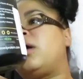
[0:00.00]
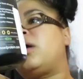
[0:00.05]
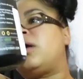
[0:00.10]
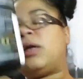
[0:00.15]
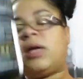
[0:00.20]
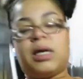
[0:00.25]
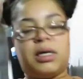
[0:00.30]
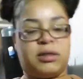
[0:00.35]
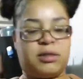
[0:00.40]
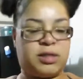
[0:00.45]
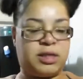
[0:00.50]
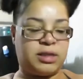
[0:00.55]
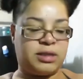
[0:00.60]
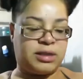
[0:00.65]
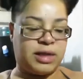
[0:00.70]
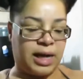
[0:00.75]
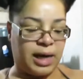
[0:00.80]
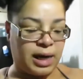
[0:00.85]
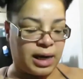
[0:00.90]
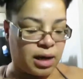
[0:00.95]
Yeah, six
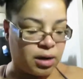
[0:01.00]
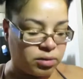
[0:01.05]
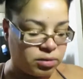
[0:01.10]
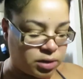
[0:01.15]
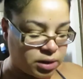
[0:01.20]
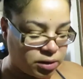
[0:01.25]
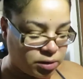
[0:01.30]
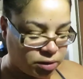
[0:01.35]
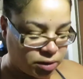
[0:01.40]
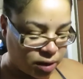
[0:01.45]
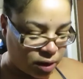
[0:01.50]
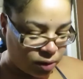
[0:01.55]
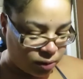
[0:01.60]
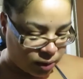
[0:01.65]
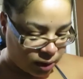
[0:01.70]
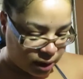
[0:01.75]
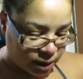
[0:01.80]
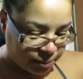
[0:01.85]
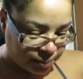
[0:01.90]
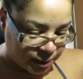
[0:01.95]
to eight ounces. So
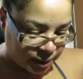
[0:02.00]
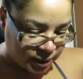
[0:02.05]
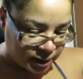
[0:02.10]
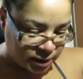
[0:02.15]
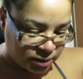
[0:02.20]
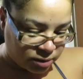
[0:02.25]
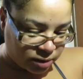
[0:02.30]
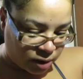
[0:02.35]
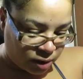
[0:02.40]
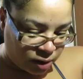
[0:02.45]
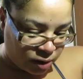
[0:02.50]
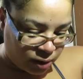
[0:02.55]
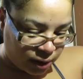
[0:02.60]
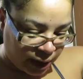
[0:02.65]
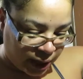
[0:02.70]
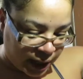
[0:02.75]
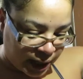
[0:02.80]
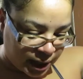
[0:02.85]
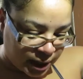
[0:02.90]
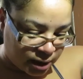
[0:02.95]
we're gonna put this whole
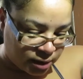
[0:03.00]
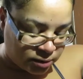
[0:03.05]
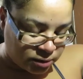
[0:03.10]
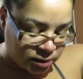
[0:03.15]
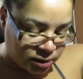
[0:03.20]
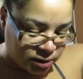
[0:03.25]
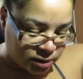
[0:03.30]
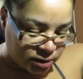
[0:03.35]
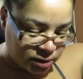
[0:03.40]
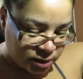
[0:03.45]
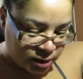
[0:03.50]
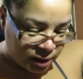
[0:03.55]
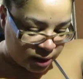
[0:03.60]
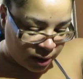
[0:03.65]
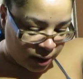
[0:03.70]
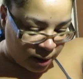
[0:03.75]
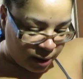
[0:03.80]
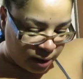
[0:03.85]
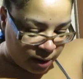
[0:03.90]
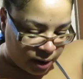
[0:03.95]
eight ounce
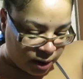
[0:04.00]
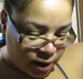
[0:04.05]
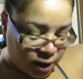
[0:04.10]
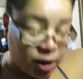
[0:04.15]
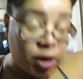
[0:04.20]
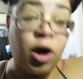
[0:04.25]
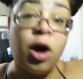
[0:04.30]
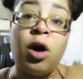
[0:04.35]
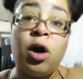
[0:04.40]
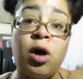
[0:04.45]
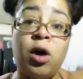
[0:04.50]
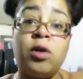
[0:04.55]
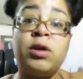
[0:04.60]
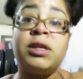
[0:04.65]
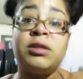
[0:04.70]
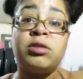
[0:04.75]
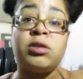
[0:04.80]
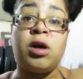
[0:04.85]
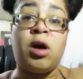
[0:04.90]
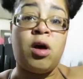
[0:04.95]
cold.
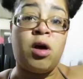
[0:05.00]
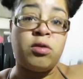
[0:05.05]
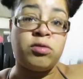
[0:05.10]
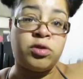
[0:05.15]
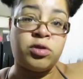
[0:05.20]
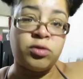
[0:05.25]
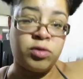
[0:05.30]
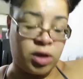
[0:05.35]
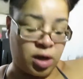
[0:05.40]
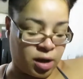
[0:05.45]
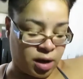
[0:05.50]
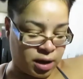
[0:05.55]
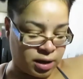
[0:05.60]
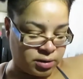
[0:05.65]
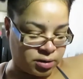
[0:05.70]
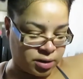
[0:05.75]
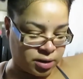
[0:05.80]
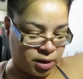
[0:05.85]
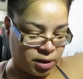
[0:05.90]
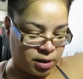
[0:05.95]
It's cold too, y'all.
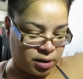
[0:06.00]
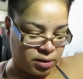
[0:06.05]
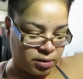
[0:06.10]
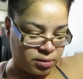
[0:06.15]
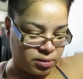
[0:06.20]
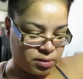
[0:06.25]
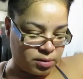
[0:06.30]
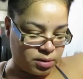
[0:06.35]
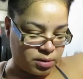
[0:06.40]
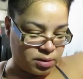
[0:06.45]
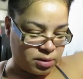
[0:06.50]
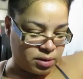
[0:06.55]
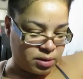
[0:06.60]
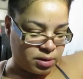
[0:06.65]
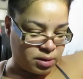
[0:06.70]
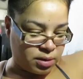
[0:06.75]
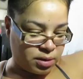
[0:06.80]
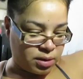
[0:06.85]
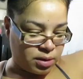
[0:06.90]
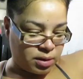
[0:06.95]
It's cold.
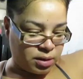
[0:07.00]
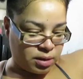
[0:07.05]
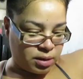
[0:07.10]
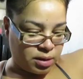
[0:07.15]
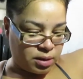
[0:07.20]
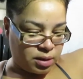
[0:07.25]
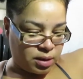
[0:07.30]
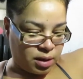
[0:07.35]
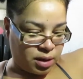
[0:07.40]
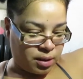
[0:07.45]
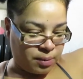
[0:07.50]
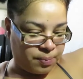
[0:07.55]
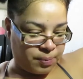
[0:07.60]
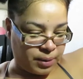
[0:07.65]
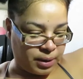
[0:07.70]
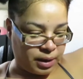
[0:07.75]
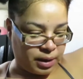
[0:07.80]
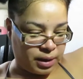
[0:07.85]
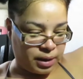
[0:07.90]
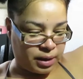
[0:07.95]
Up
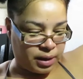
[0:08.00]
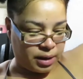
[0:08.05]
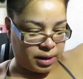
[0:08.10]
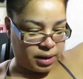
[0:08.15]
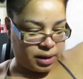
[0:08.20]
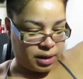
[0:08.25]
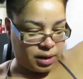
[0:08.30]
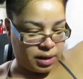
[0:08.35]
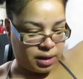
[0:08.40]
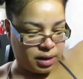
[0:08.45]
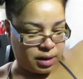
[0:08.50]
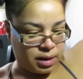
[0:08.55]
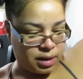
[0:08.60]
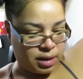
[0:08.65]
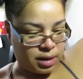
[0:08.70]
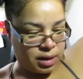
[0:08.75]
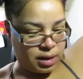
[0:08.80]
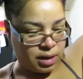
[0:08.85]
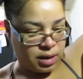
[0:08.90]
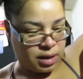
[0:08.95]
in here.
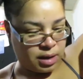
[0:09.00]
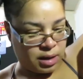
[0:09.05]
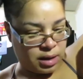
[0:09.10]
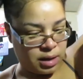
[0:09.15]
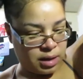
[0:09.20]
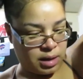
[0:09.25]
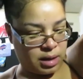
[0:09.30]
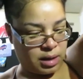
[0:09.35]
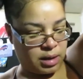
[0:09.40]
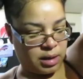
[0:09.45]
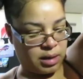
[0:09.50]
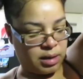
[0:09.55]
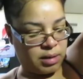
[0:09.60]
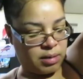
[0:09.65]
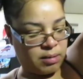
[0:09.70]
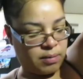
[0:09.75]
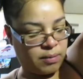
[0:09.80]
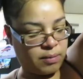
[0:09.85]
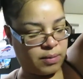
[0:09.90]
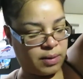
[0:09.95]

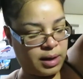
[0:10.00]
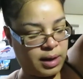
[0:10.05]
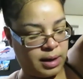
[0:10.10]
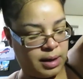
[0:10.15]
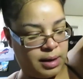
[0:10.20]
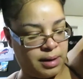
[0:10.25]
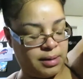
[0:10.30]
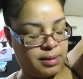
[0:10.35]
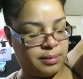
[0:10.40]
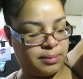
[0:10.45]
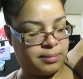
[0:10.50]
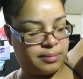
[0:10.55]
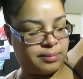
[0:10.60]
Okay.